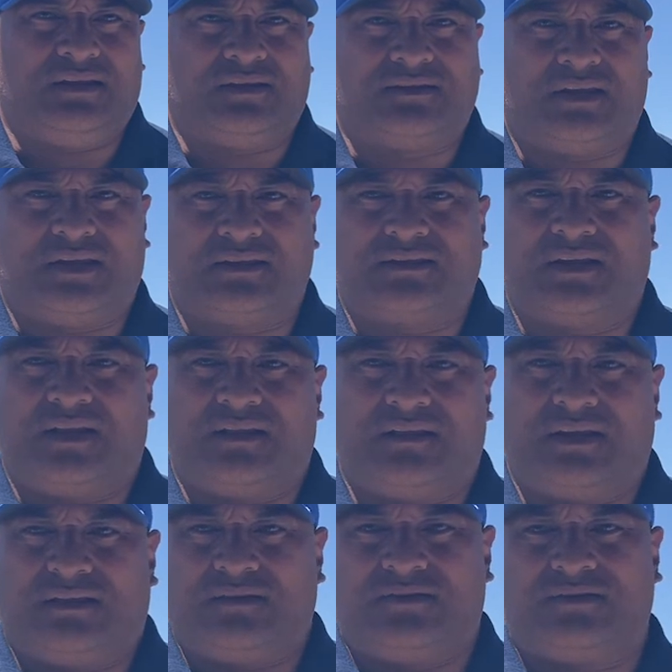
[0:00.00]
is like it's kind of
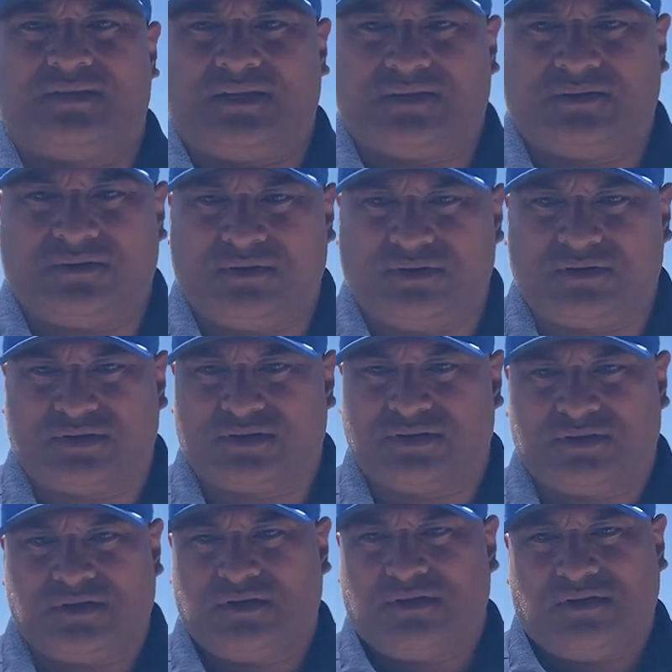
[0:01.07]
like those things that you just
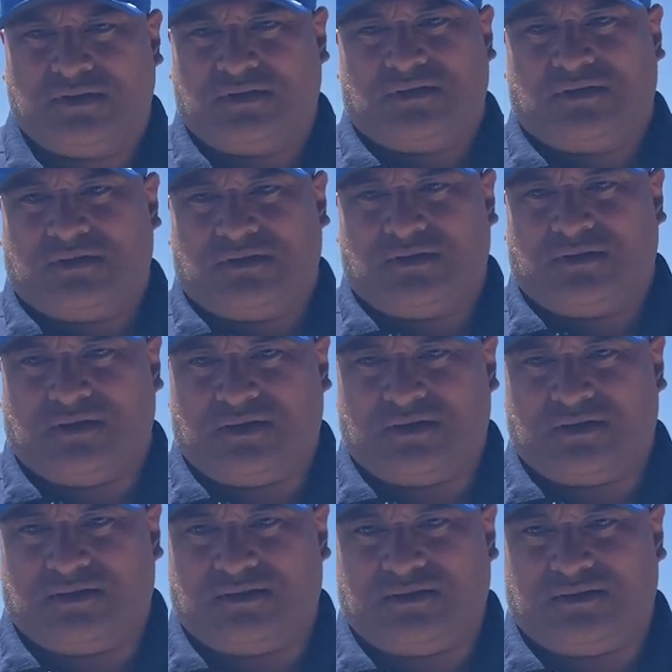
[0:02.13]
uh,
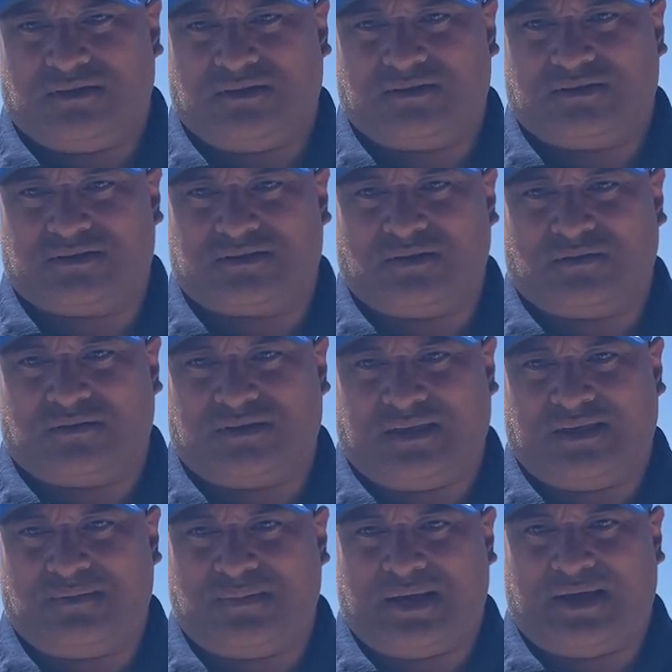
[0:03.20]
you just don't
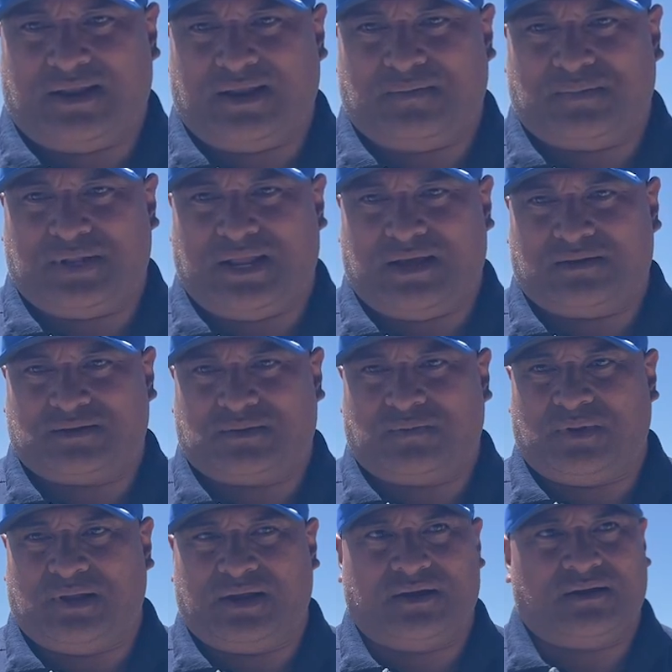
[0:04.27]
think about it. But now as a
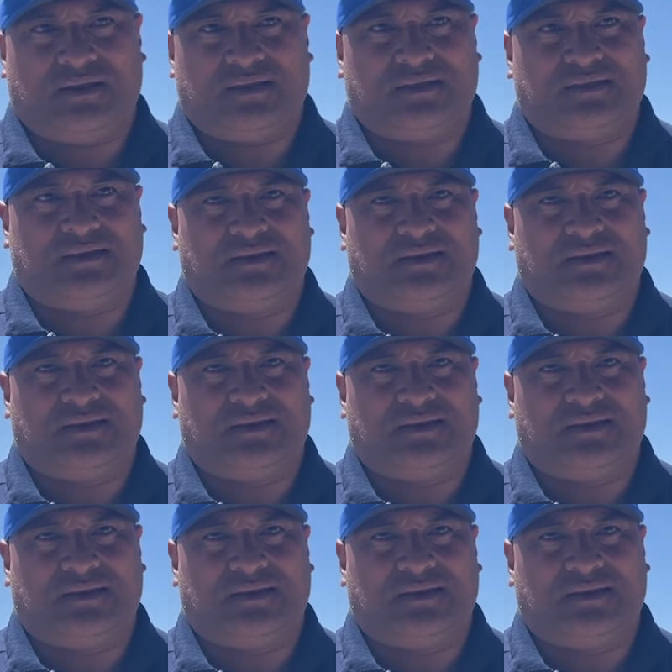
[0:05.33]
player, I think the